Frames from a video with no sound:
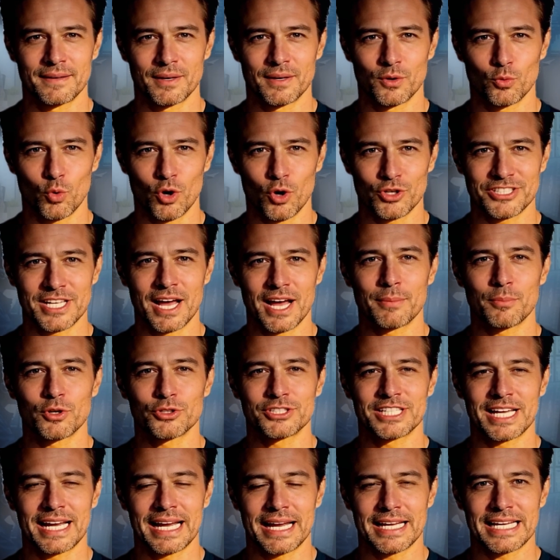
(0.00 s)
while
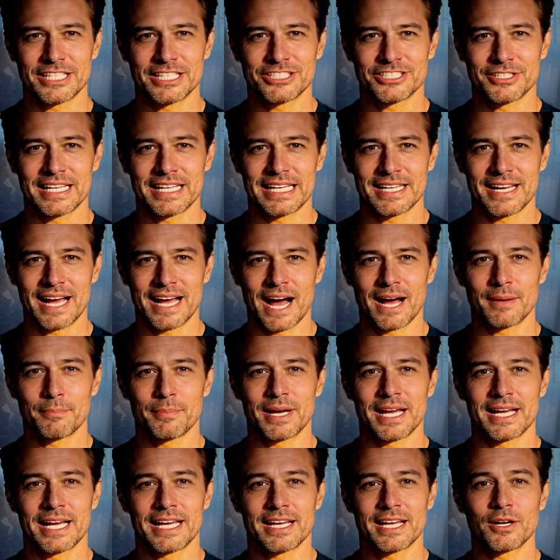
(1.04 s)
simultaneously not
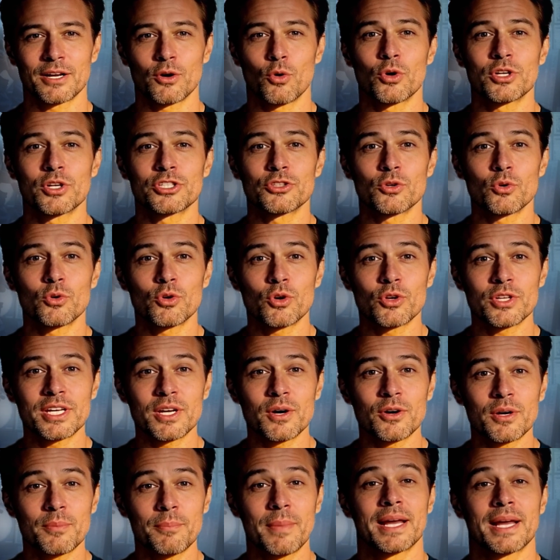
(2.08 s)
making it crystal clear
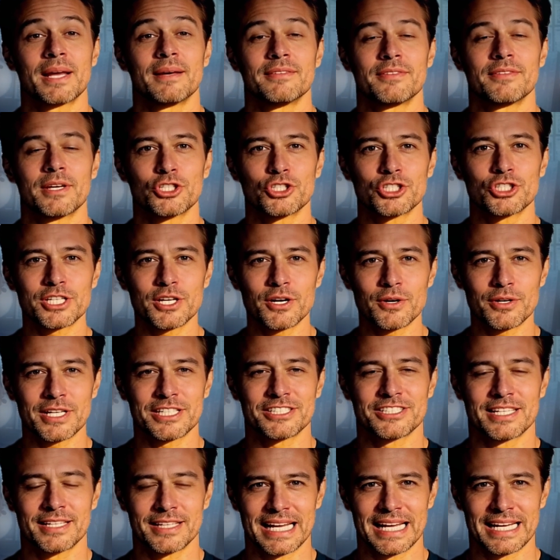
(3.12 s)
to beneficiaries
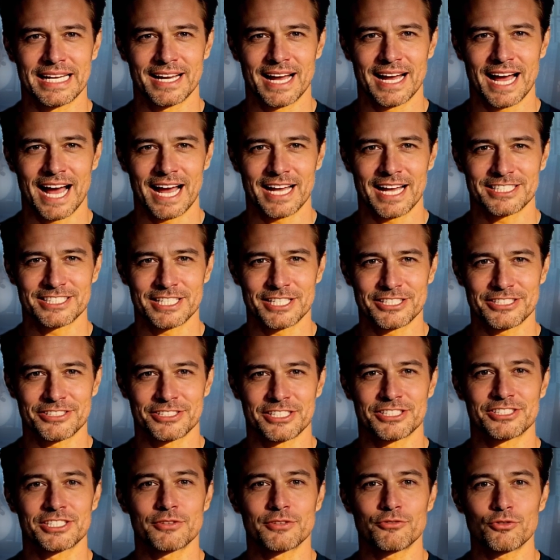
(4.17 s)
that they can access
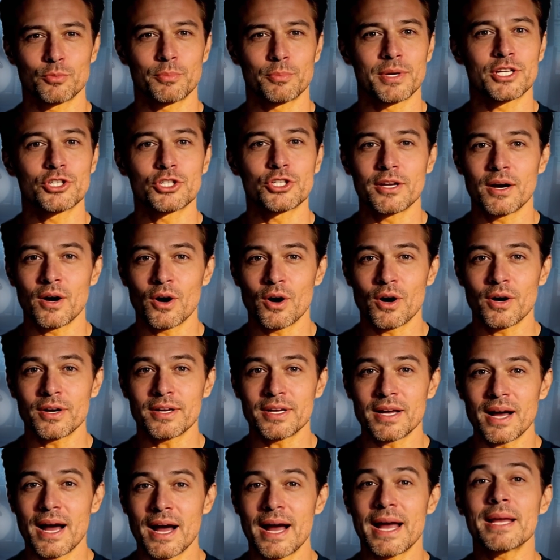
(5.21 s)
this information
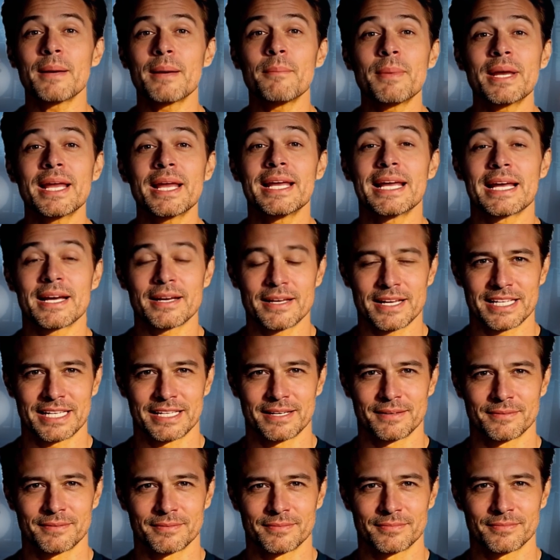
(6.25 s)
online immediately.
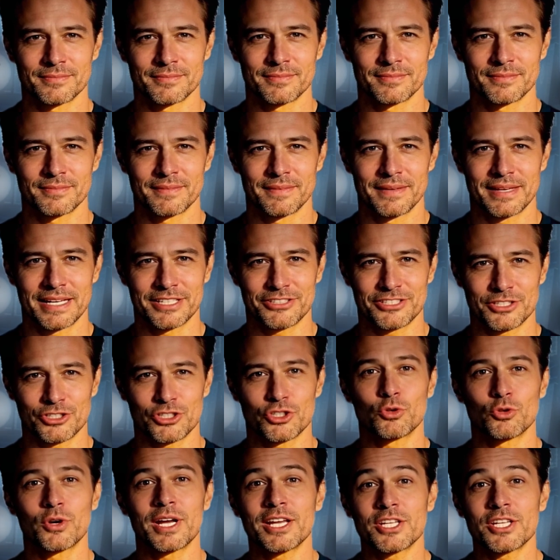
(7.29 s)
It's a
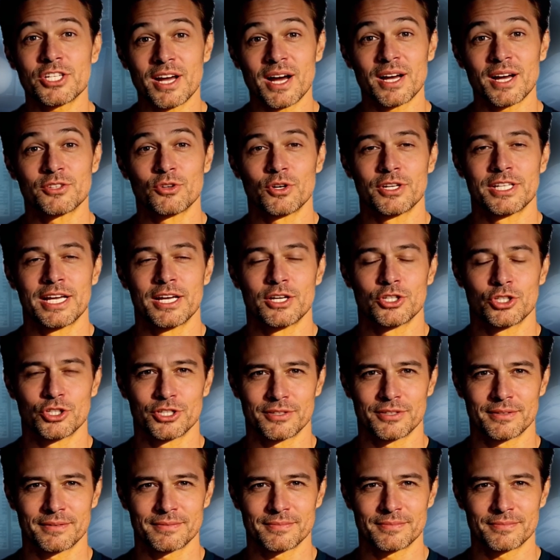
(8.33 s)
strange
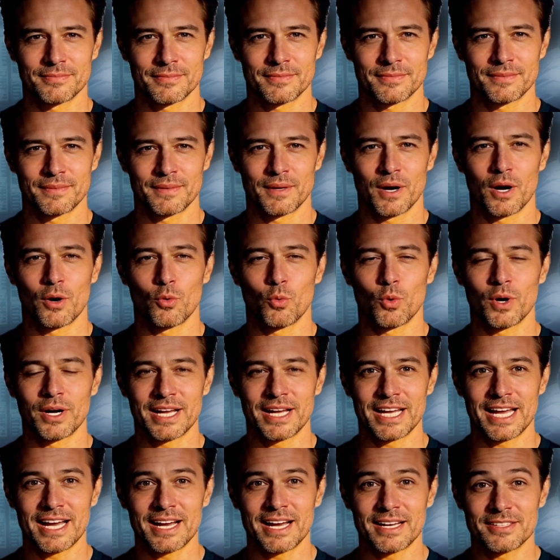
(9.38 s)
contradiction. On one
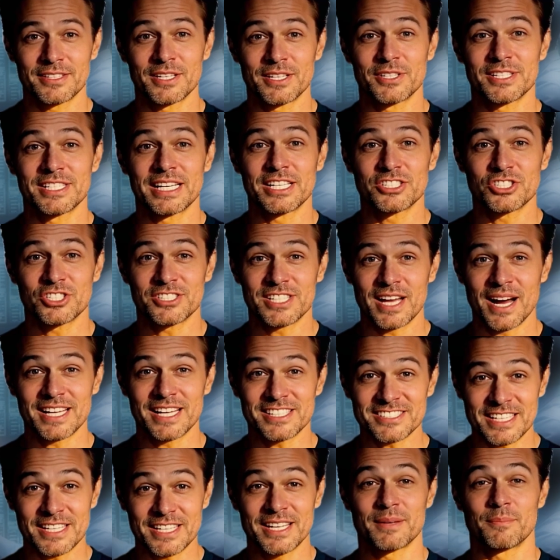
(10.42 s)
hand, they're
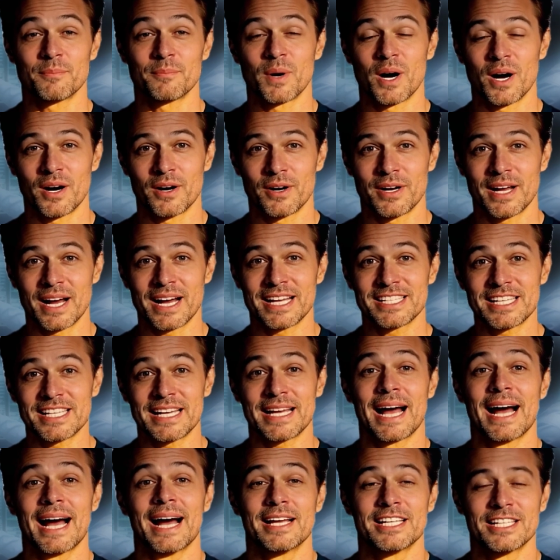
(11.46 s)
digitizing and modernizing
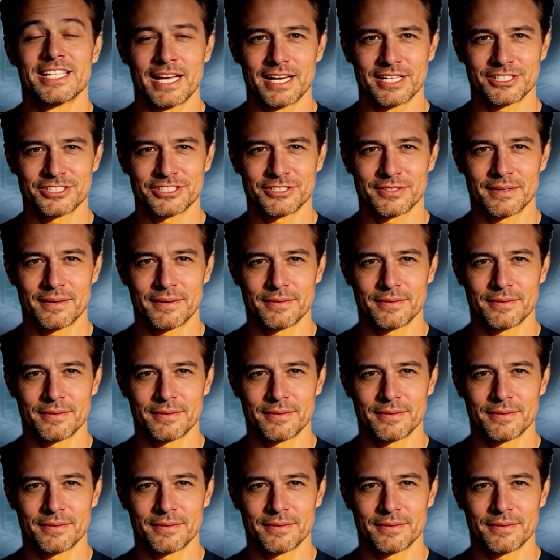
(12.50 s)
access.